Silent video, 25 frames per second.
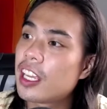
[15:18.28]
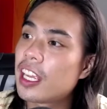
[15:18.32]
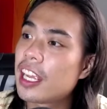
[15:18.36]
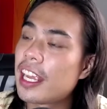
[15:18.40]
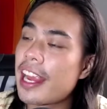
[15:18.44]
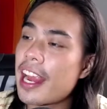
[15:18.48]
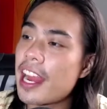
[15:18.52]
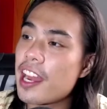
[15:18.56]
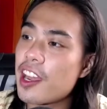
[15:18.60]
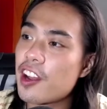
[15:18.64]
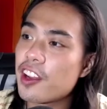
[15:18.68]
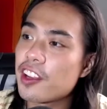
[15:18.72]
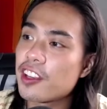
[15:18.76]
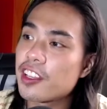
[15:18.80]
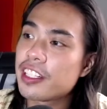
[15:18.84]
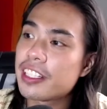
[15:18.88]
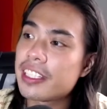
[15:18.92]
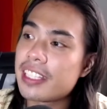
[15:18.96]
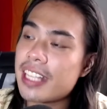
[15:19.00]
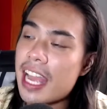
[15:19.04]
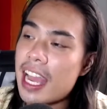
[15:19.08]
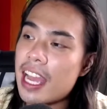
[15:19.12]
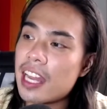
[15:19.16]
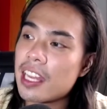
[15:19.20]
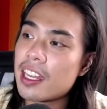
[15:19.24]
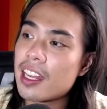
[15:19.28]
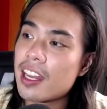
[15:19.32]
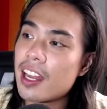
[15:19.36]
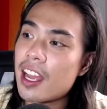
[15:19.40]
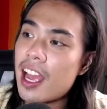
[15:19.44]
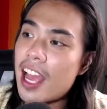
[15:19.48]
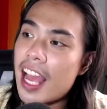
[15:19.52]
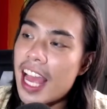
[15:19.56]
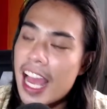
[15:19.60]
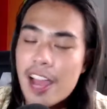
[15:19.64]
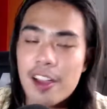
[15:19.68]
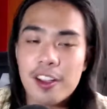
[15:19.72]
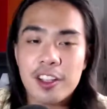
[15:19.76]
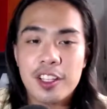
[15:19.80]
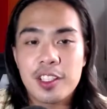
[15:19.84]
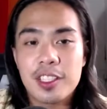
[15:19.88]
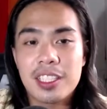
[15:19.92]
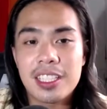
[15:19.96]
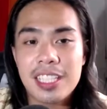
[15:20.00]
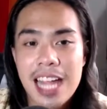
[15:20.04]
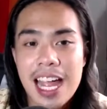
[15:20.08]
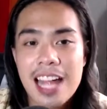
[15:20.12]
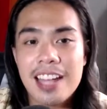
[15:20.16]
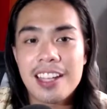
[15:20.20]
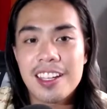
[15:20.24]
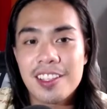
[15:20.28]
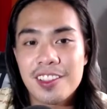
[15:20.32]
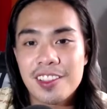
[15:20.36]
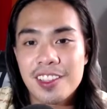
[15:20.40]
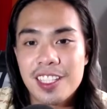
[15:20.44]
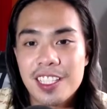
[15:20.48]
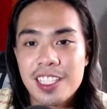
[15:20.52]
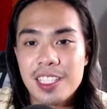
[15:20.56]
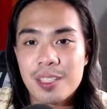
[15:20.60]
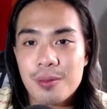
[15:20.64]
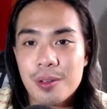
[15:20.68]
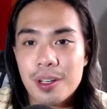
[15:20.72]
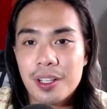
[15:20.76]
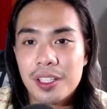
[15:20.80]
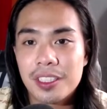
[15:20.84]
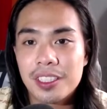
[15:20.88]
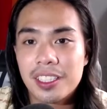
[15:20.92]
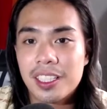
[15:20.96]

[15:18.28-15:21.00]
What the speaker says: and understand how you stand in this world.